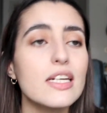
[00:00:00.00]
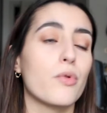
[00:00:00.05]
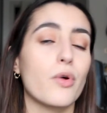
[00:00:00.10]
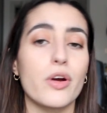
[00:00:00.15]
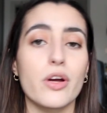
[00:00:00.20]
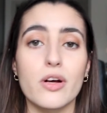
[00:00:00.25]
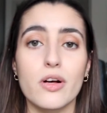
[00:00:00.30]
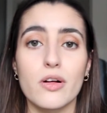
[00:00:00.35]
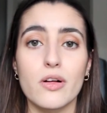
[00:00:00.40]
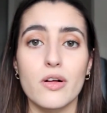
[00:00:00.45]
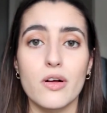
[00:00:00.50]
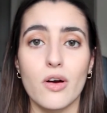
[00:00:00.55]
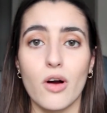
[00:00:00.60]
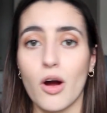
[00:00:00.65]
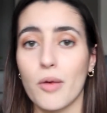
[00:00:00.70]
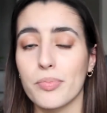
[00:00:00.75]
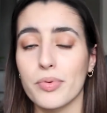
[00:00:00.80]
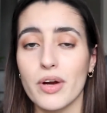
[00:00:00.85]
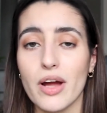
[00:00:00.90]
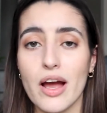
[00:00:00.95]
Royal
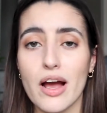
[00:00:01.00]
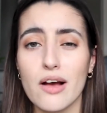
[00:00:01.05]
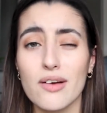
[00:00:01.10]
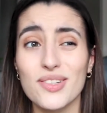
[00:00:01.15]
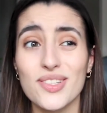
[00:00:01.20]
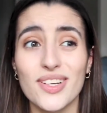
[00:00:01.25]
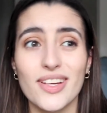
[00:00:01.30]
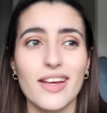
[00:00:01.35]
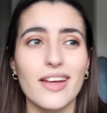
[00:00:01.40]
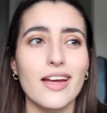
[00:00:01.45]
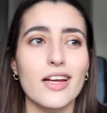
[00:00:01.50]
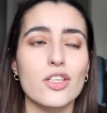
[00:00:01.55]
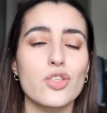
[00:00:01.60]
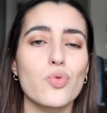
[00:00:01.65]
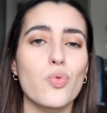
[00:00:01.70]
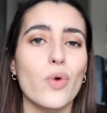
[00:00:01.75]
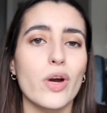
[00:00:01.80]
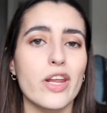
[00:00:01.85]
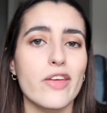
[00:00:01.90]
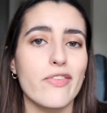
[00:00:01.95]
Opera House, you can get
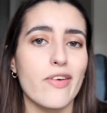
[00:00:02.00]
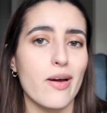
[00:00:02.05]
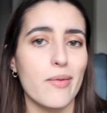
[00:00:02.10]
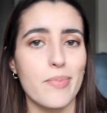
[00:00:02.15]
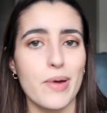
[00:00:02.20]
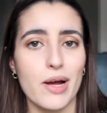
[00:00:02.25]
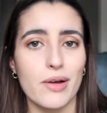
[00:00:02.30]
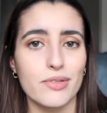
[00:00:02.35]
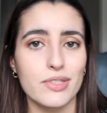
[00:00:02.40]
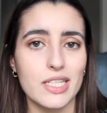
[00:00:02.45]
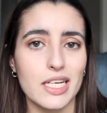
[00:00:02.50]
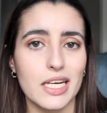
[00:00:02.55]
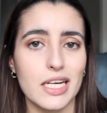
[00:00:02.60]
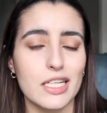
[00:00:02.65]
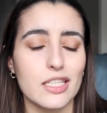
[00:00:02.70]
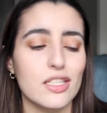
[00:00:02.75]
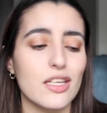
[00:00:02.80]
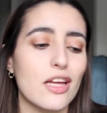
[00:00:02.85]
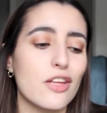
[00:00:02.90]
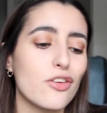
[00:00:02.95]
£25
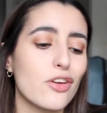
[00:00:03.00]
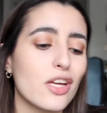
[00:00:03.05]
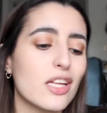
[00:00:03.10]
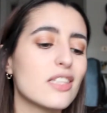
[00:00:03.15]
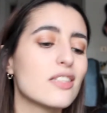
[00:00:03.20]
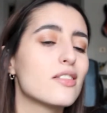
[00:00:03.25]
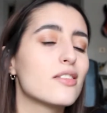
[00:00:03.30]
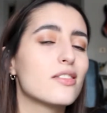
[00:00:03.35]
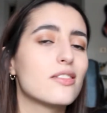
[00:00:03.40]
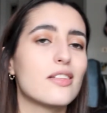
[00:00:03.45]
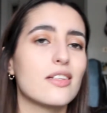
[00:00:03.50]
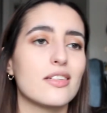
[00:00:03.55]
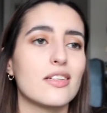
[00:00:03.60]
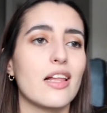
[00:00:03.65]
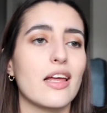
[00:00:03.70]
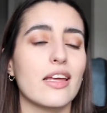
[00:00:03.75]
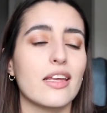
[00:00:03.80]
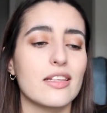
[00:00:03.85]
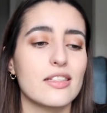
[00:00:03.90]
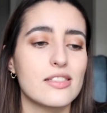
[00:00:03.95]
tickets, and you can
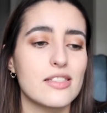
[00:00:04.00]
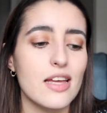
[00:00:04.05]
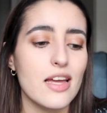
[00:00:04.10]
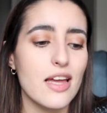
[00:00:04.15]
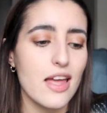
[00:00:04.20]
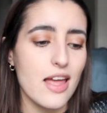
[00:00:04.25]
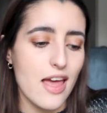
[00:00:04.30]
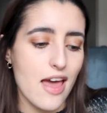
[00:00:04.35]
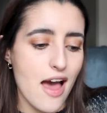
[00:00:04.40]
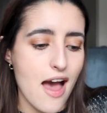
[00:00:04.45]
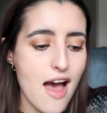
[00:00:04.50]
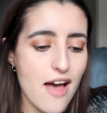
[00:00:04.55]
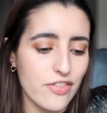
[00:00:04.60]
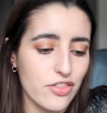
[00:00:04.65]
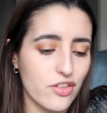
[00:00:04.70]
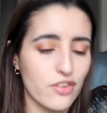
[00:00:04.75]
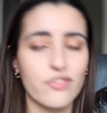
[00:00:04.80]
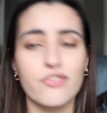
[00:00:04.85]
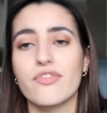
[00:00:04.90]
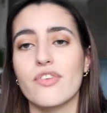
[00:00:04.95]
like sit at
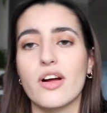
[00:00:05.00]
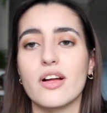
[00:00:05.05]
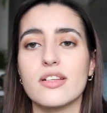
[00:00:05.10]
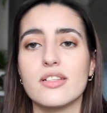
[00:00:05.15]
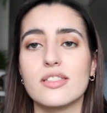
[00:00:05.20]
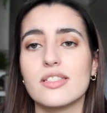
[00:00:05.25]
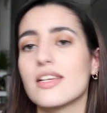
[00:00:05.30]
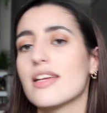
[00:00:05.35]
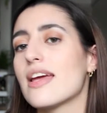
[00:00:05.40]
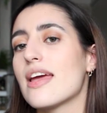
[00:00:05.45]
the front